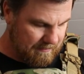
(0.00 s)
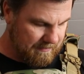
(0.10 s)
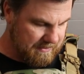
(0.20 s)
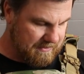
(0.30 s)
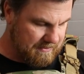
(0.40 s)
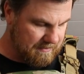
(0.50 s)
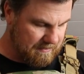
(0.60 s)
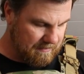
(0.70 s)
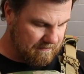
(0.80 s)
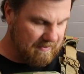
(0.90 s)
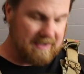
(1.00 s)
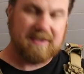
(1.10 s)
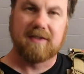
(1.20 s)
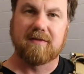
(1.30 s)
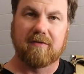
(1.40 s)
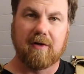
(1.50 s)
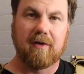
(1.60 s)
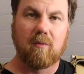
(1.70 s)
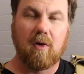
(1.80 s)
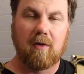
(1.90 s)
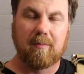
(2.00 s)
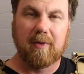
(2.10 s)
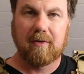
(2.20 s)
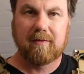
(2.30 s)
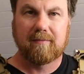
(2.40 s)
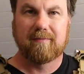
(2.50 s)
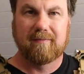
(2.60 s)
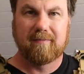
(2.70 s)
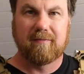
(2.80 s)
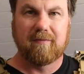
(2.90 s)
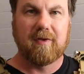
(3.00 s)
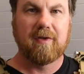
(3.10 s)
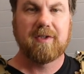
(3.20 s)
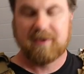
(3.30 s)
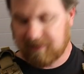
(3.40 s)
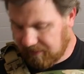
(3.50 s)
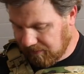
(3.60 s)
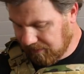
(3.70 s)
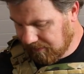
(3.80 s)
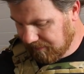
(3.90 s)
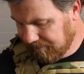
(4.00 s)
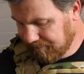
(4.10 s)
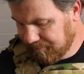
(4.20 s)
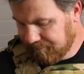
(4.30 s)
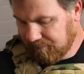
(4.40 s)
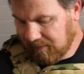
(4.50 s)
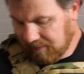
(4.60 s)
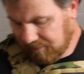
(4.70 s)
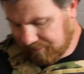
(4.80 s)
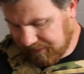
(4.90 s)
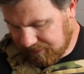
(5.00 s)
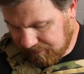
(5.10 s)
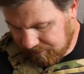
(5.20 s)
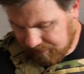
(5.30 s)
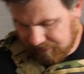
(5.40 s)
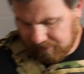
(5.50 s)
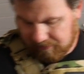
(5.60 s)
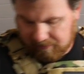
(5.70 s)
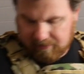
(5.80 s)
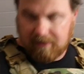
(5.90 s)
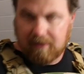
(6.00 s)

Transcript: This vest is very well built, very secure, features your